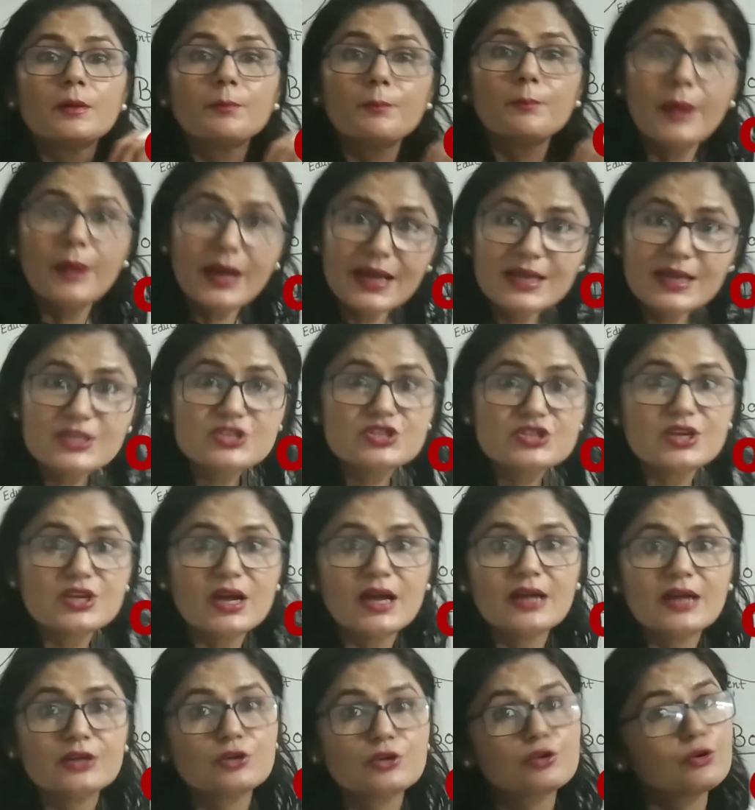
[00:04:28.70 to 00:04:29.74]
pie
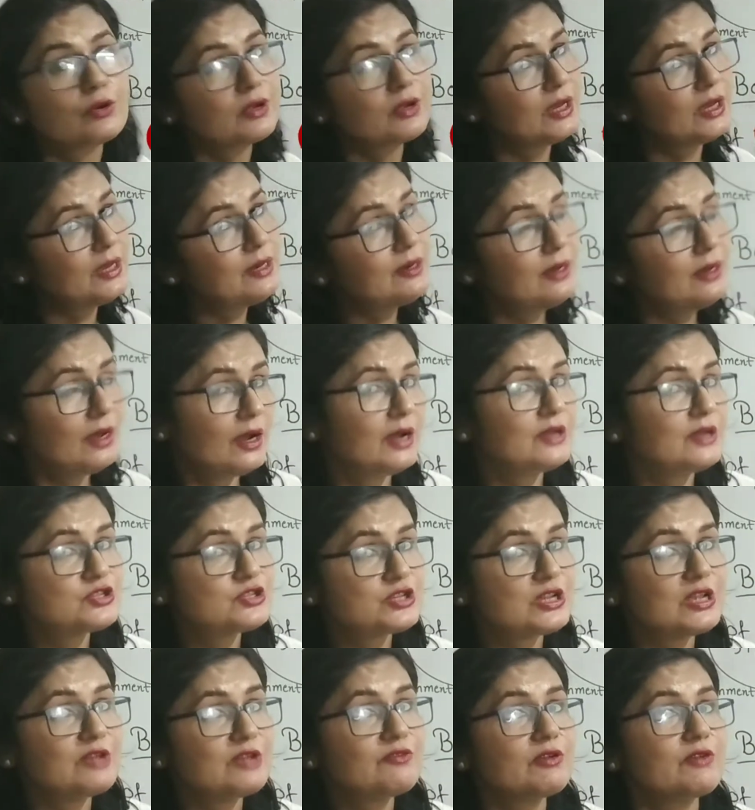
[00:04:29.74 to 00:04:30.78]
chart, you can
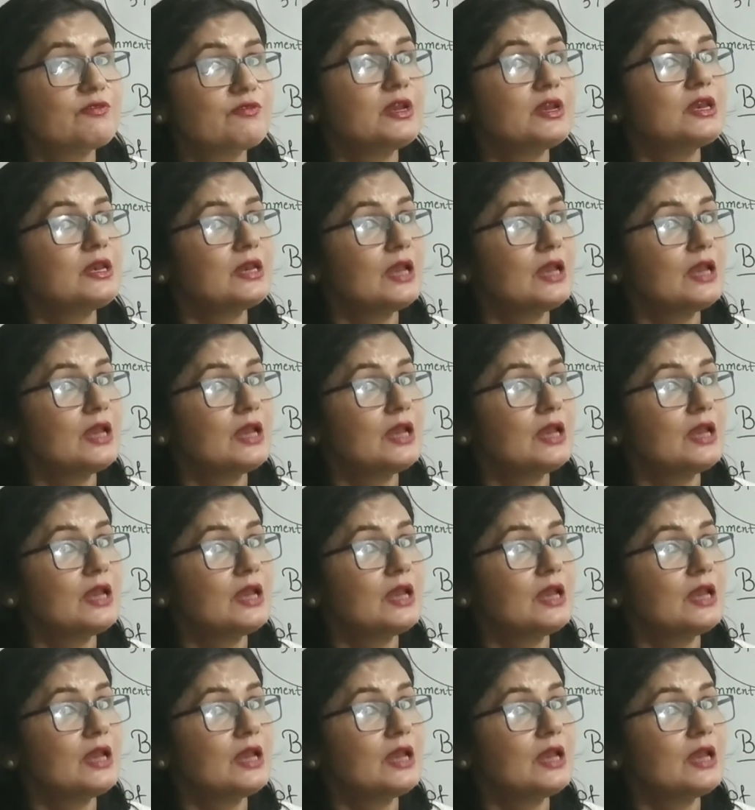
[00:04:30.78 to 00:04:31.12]
achieve even